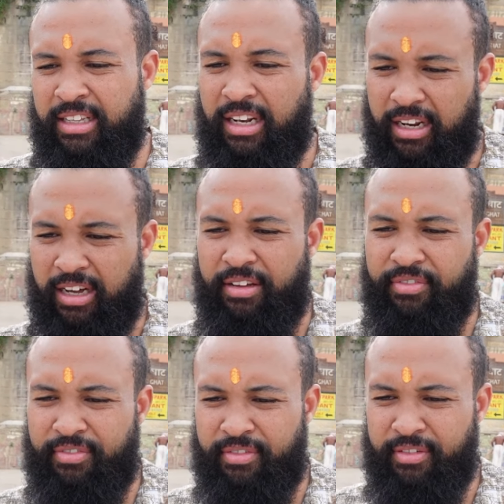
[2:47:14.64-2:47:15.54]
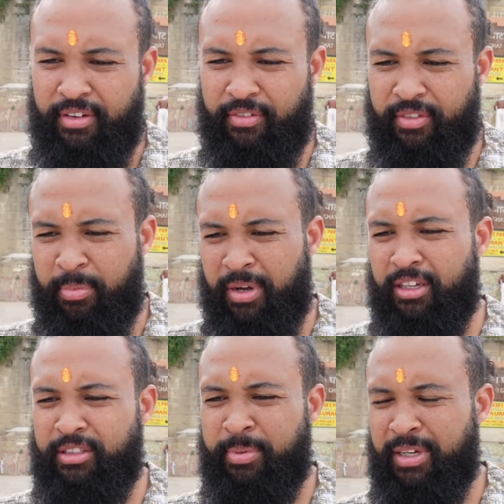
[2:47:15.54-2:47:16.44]
the life of the
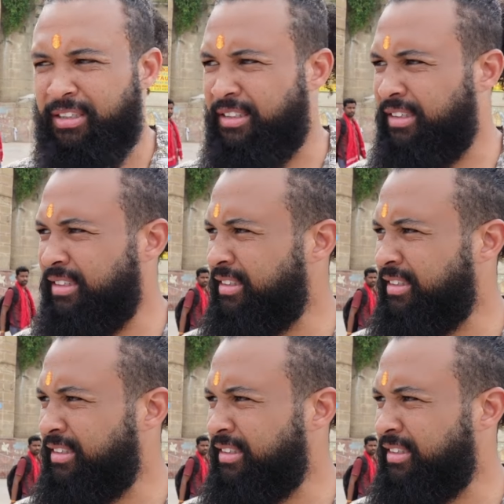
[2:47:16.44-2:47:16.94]
past person.